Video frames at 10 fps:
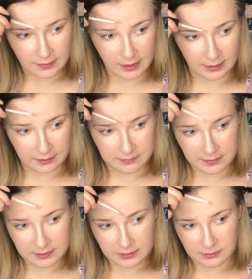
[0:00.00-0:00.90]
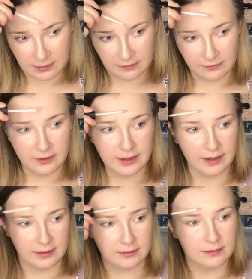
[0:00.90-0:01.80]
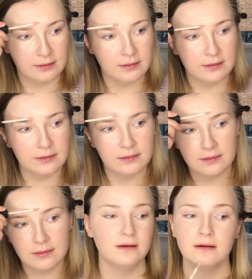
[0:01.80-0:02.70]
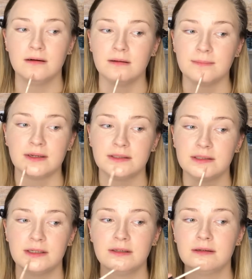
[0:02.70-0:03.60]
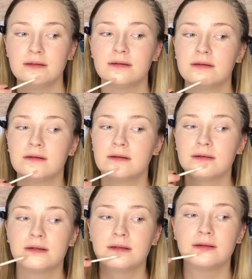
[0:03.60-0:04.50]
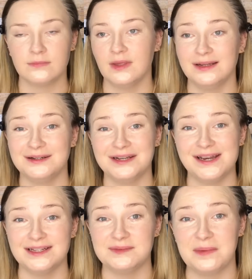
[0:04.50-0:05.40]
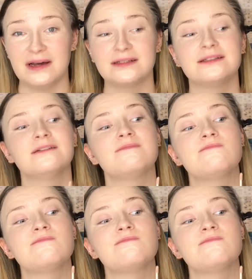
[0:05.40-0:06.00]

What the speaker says: and up to my forehead, on my chin, and on any spots.